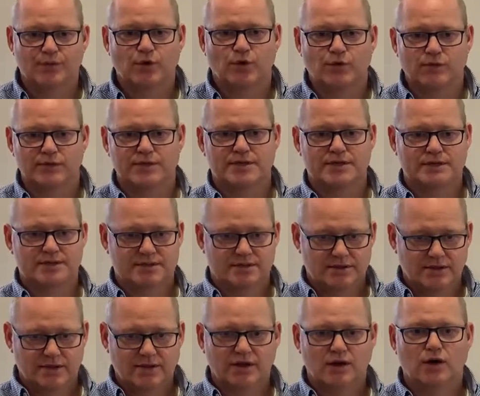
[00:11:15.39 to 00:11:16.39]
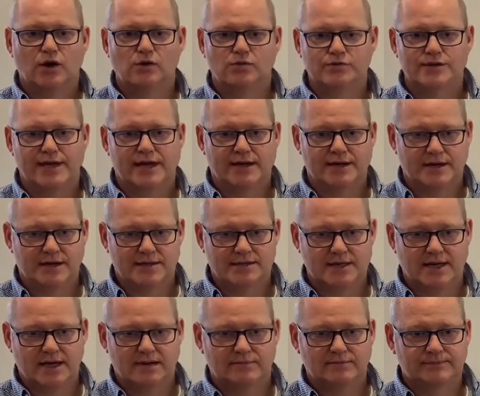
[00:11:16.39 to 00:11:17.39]
on this home taken
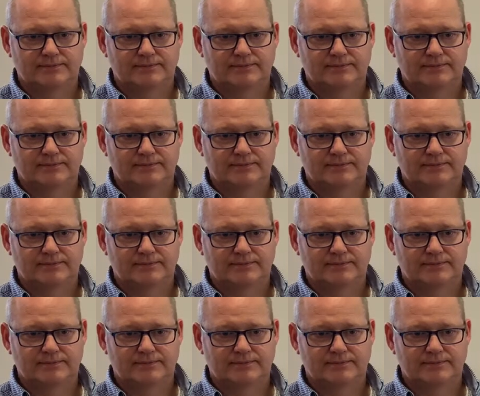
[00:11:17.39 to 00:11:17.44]
exam.